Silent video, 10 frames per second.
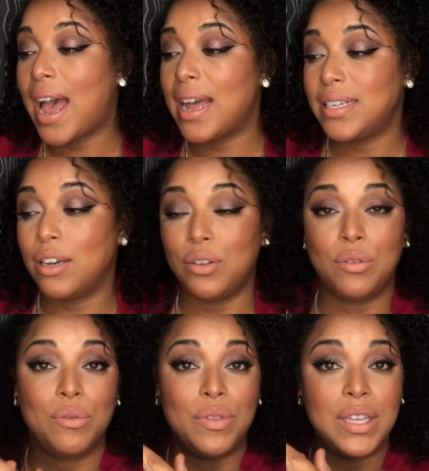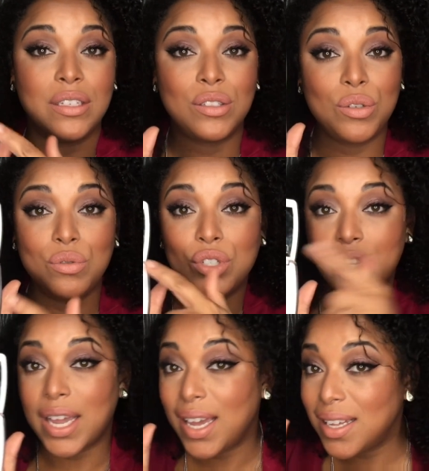I tell you, these two
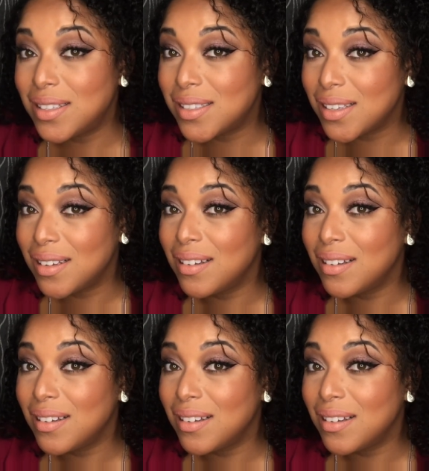shades,